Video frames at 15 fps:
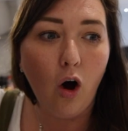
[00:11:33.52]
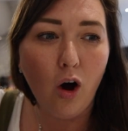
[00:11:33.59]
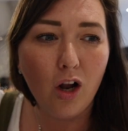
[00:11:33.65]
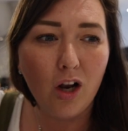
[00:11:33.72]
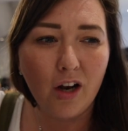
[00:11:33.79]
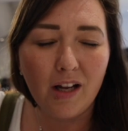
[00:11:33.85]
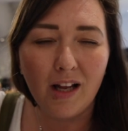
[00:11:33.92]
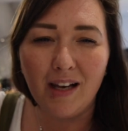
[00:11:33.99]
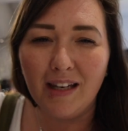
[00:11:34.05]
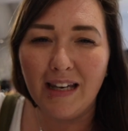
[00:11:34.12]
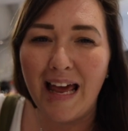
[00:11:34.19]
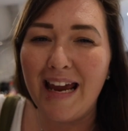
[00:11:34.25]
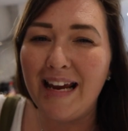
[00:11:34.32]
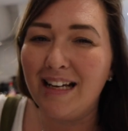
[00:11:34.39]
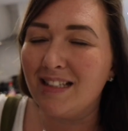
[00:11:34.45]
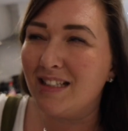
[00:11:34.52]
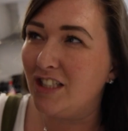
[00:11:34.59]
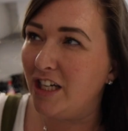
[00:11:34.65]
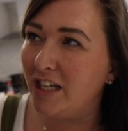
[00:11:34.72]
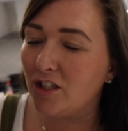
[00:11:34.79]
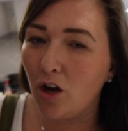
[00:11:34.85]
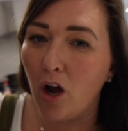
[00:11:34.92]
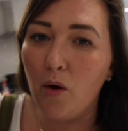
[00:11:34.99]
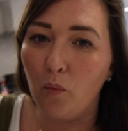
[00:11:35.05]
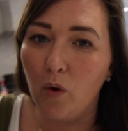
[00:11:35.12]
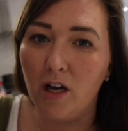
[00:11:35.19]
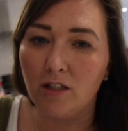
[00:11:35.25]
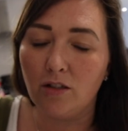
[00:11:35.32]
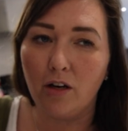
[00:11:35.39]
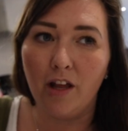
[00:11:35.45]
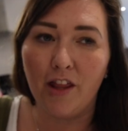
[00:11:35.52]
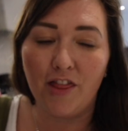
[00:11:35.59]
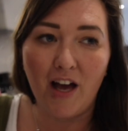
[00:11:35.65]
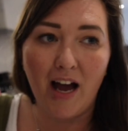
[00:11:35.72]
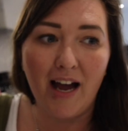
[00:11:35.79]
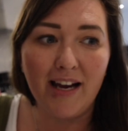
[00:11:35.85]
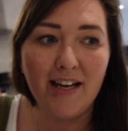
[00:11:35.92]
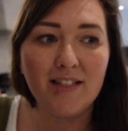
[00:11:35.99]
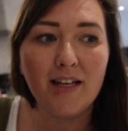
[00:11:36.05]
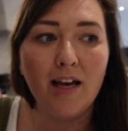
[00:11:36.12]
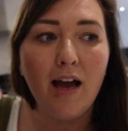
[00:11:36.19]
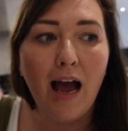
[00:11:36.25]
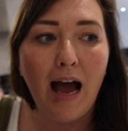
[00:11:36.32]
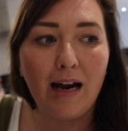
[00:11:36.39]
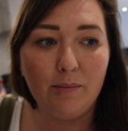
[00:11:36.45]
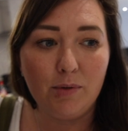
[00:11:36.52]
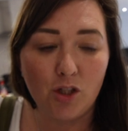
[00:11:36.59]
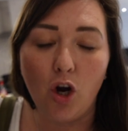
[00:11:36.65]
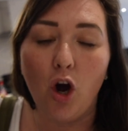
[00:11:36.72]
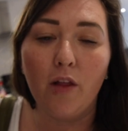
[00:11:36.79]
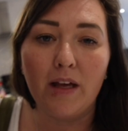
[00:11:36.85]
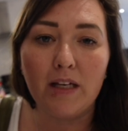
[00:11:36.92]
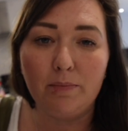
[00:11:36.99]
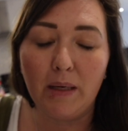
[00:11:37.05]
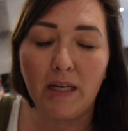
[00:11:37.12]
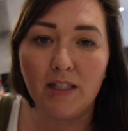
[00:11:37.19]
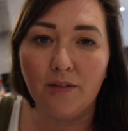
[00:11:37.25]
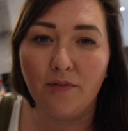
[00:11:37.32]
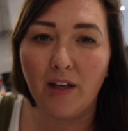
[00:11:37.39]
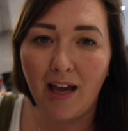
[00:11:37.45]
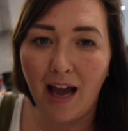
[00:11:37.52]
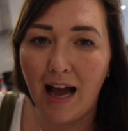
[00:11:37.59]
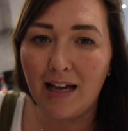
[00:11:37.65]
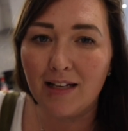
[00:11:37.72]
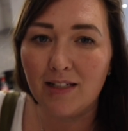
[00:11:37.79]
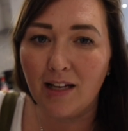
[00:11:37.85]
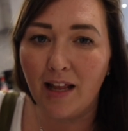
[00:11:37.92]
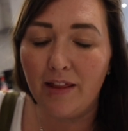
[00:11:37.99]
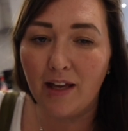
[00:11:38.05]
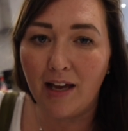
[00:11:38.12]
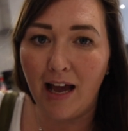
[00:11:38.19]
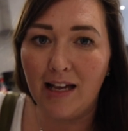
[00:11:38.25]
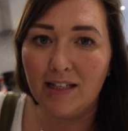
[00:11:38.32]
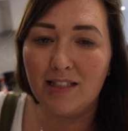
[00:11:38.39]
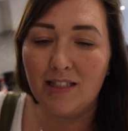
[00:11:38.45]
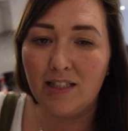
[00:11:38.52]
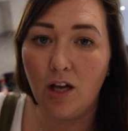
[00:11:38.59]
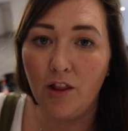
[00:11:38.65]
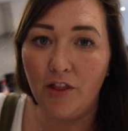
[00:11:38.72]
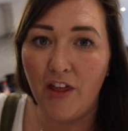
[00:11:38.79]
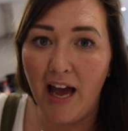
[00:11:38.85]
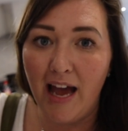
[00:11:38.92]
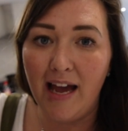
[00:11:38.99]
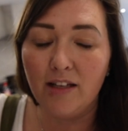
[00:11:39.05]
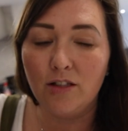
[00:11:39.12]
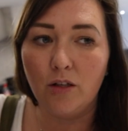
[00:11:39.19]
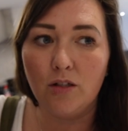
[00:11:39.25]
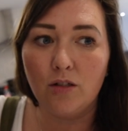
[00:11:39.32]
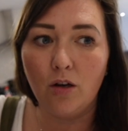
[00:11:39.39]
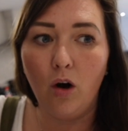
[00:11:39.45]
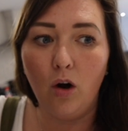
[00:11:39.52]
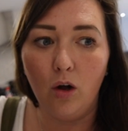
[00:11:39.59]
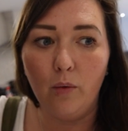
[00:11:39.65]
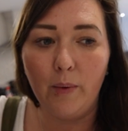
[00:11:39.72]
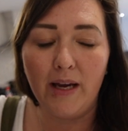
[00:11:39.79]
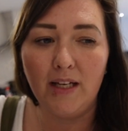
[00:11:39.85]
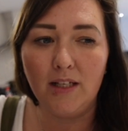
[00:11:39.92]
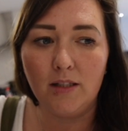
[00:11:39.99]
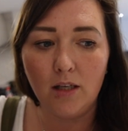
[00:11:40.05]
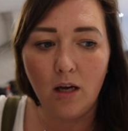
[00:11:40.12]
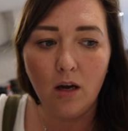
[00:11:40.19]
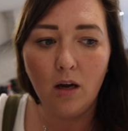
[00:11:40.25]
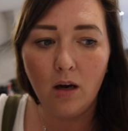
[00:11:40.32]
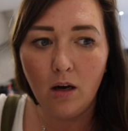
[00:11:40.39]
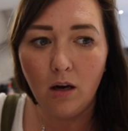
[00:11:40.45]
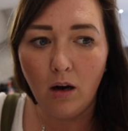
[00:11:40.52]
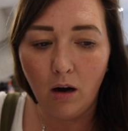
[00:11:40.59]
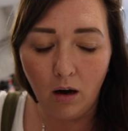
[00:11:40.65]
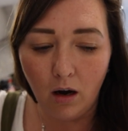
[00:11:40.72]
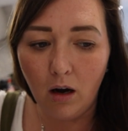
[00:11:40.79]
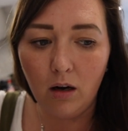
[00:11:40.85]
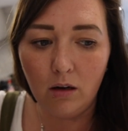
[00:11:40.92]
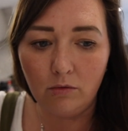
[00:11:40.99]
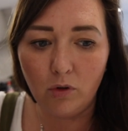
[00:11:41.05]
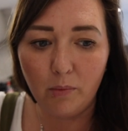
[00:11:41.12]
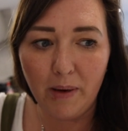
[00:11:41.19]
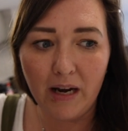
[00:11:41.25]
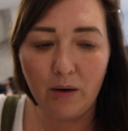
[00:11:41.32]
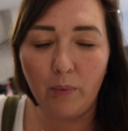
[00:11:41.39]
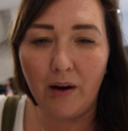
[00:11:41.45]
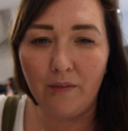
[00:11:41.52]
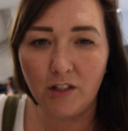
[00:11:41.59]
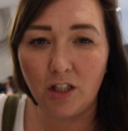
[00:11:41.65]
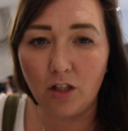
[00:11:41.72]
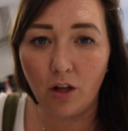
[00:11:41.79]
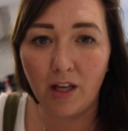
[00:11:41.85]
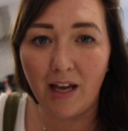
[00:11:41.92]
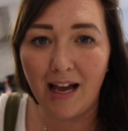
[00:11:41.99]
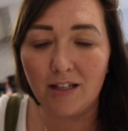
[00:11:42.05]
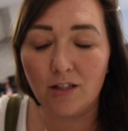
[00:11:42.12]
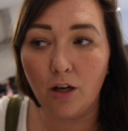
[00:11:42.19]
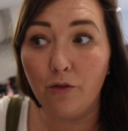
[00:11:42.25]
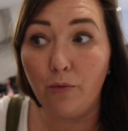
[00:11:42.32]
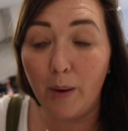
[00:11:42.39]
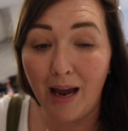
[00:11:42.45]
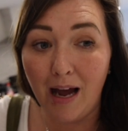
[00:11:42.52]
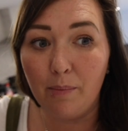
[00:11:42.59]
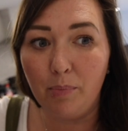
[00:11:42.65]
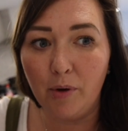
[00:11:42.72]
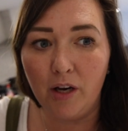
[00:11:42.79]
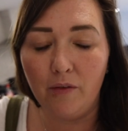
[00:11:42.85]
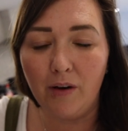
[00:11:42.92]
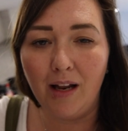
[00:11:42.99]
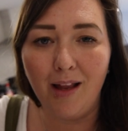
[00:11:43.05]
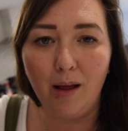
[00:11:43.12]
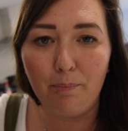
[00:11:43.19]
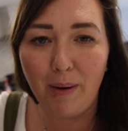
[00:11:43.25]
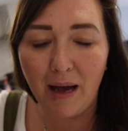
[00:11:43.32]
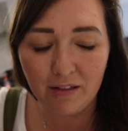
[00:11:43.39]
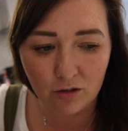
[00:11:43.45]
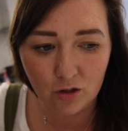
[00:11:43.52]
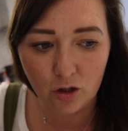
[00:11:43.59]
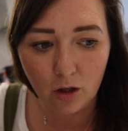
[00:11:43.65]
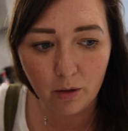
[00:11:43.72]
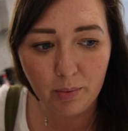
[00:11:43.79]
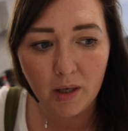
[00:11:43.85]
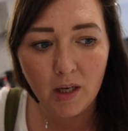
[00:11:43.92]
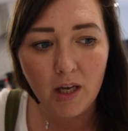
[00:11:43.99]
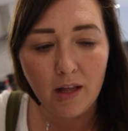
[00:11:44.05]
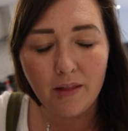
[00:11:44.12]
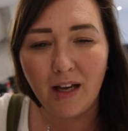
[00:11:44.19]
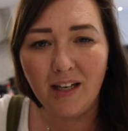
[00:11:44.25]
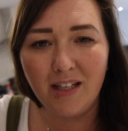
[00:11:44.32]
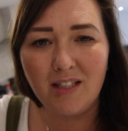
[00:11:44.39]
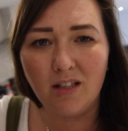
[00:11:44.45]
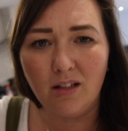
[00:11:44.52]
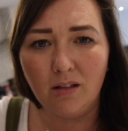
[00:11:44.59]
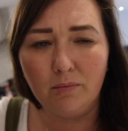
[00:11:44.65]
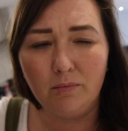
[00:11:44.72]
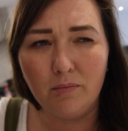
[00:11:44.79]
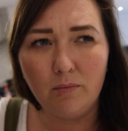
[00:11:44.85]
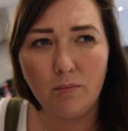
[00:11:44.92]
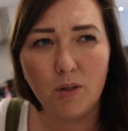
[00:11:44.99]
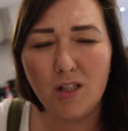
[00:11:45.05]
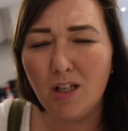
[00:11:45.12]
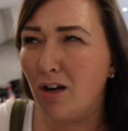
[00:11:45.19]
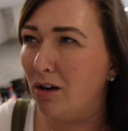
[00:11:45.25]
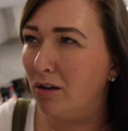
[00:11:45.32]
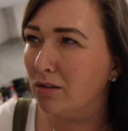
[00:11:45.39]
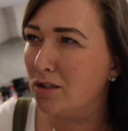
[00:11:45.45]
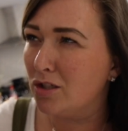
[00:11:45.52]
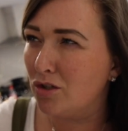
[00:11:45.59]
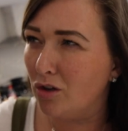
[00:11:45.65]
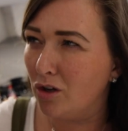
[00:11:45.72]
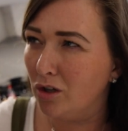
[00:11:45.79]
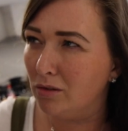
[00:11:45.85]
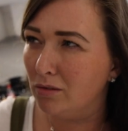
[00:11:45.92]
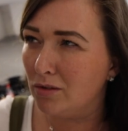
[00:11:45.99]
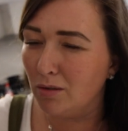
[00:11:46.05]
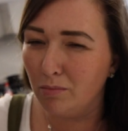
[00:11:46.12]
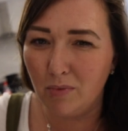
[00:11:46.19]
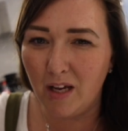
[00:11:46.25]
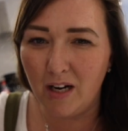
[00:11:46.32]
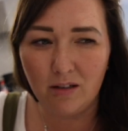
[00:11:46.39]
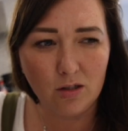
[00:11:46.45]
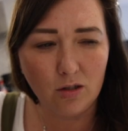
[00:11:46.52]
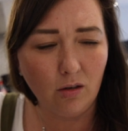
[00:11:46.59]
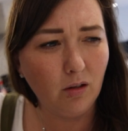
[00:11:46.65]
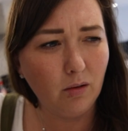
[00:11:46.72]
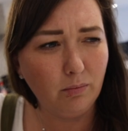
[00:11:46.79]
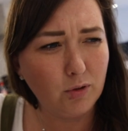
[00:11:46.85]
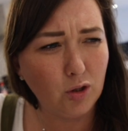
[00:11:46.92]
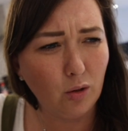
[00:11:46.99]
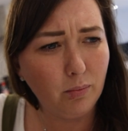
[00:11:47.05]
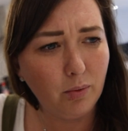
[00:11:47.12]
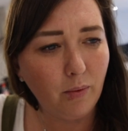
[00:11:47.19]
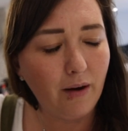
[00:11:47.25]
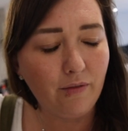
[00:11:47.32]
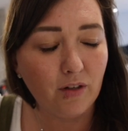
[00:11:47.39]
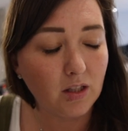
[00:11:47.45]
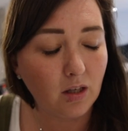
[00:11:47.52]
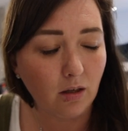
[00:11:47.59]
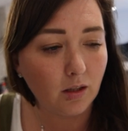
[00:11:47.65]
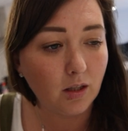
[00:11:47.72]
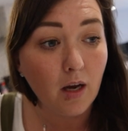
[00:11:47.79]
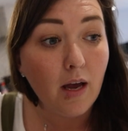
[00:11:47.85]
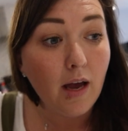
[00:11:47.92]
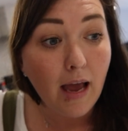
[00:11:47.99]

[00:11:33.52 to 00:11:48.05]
all on her legs. She's got it worse on her thighs, and I'm sure that's because of the cast. Like, the cast's there, so it's always hot and rubbing. Whenever she's got the cast off, we are putting her in a little bathtub. That little, what's it called? Snuggle something. Snuggle tub, whatever it's called.